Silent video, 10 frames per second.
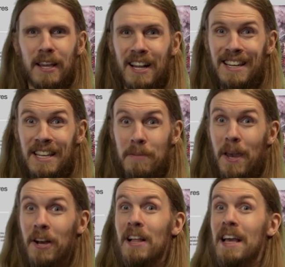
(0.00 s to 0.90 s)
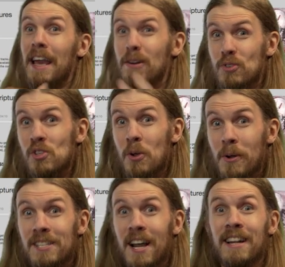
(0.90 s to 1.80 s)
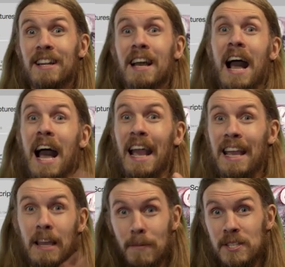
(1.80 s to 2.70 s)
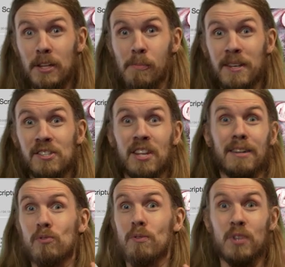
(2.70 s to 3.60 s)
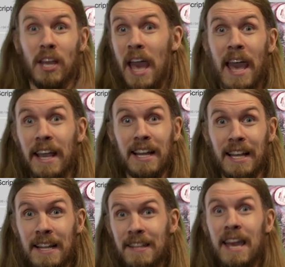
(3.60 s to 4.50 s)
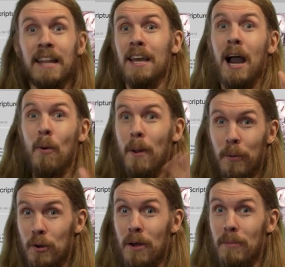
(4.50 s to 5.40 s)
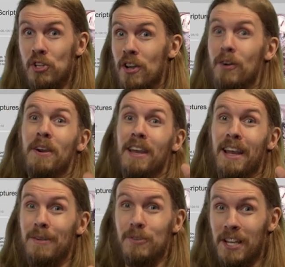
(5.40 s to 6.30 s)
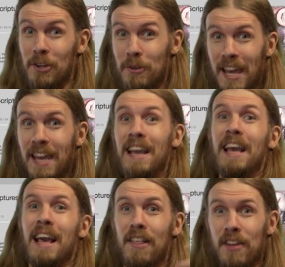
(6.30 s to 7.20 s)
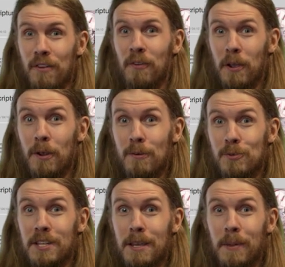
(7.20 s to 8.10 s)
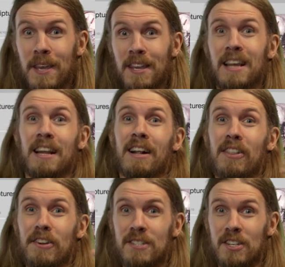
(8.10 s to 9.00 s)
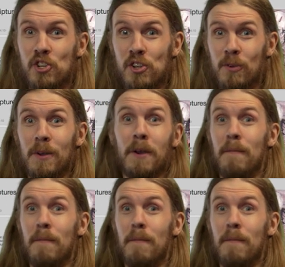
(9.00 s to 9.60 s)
I got an email and I was so excited. I sent a message to Andrew and was like, hey, can I get that? I want to put it on my show. And he was like, okay. And then I found out it was an EP. And then I was like, shoot.